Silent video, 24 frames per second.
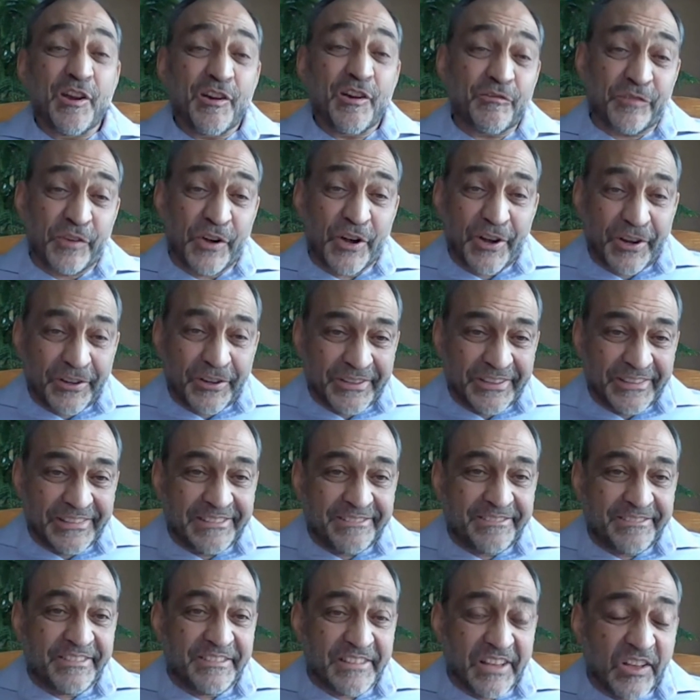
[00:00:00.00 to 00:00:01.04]
for
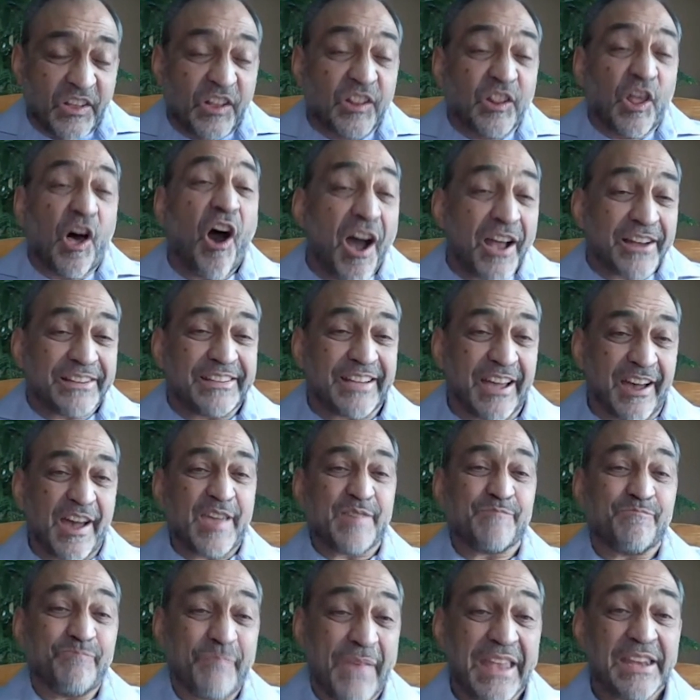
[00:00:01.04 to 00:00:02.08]
a long
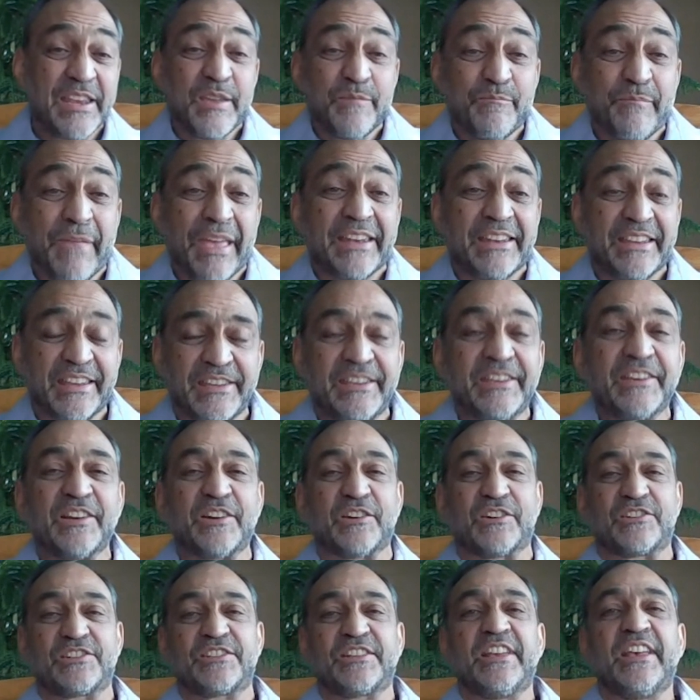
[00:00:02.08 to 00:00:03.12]
time many many
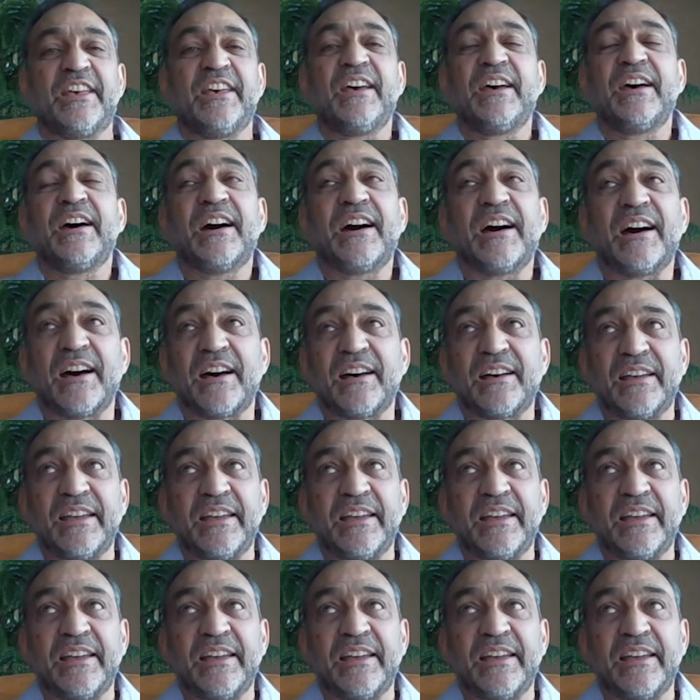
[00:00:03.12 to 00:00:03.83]
years uh,